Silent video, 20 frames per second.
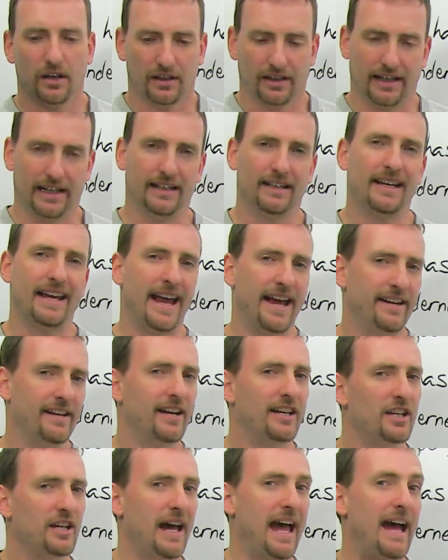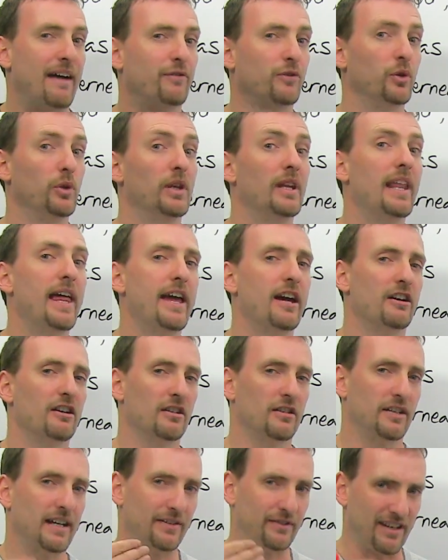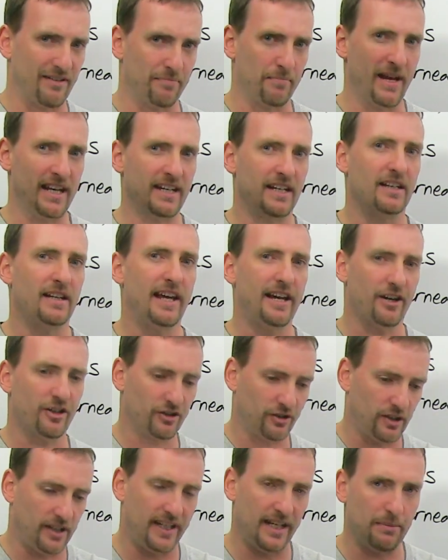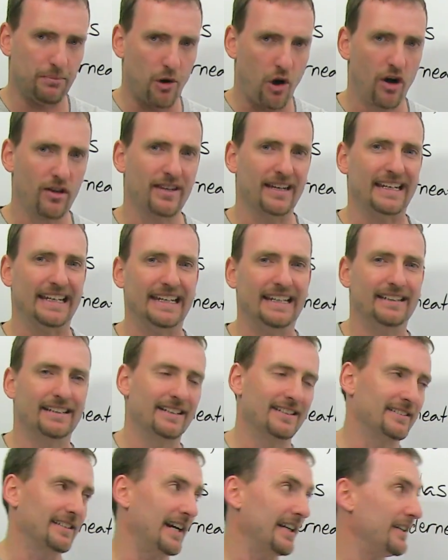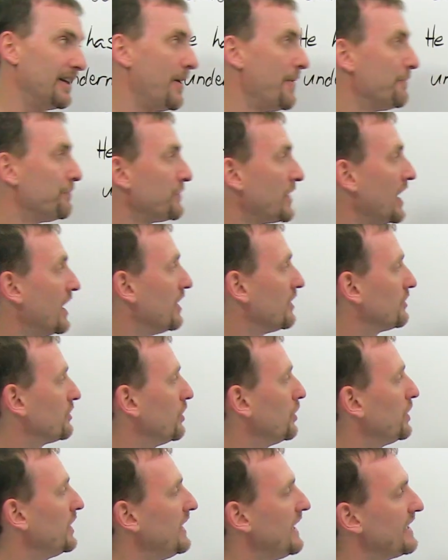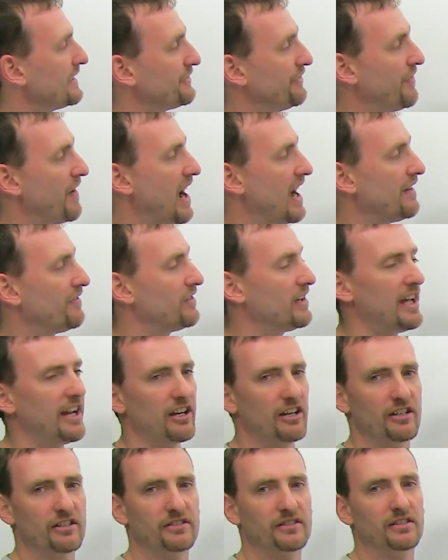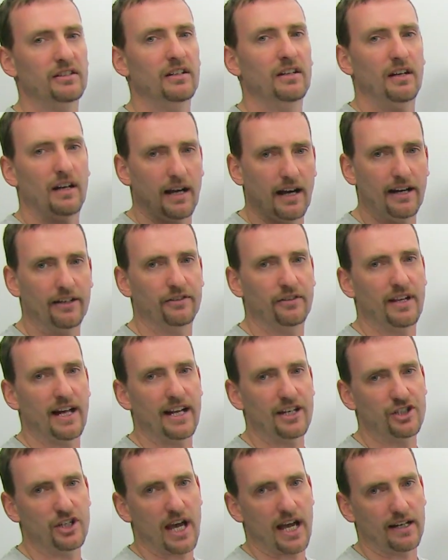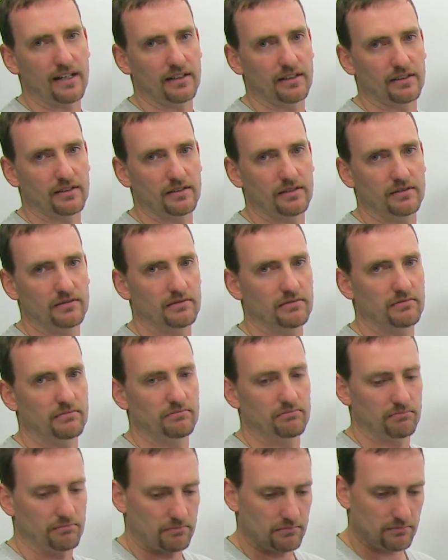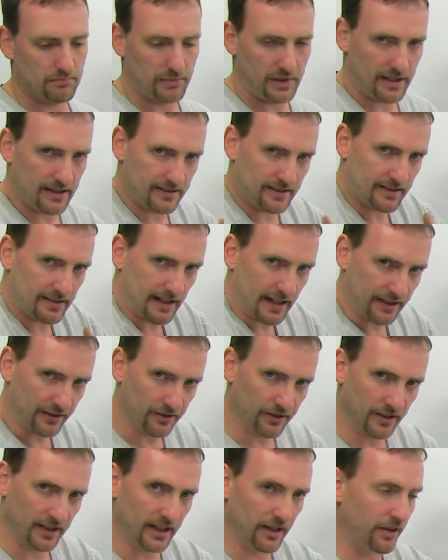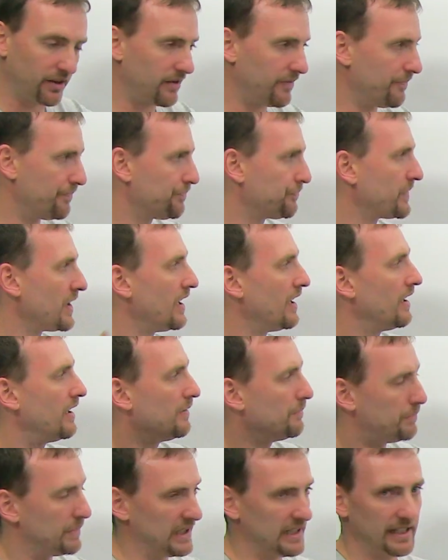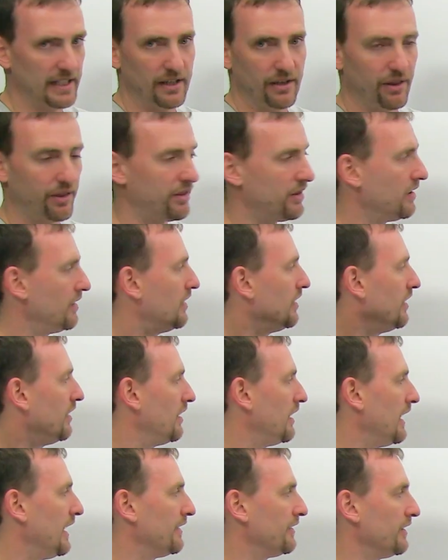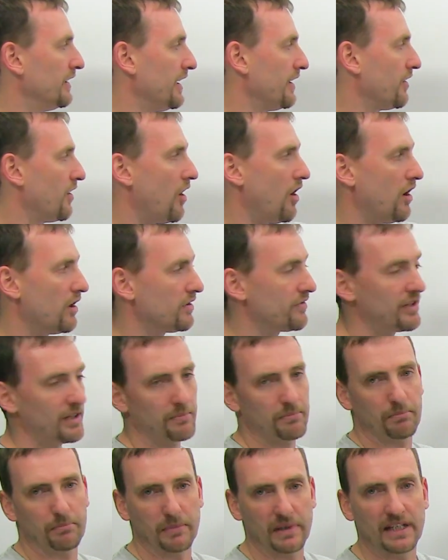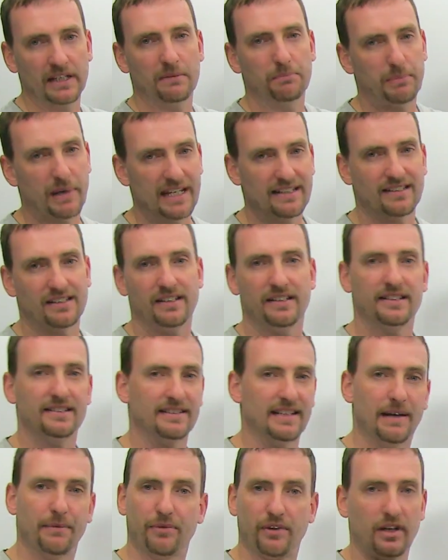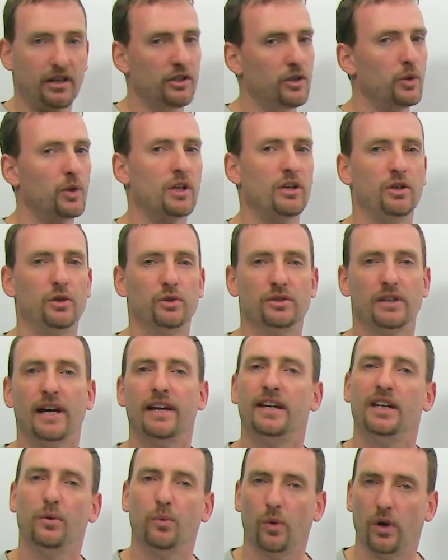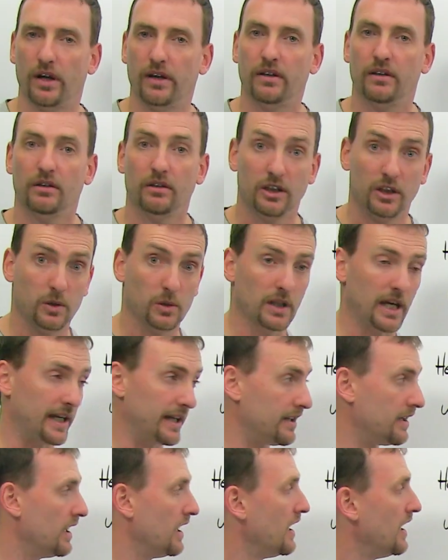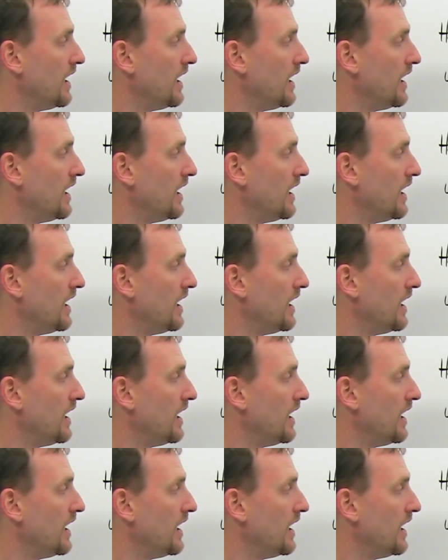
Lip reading: In Canada, you have to layer. You have to have many layers to keep all the heat inside. So he has 5 layers under that jacket because it's underneath, beneath, underneath. All of them mean basically the same thing. You can use any one you like.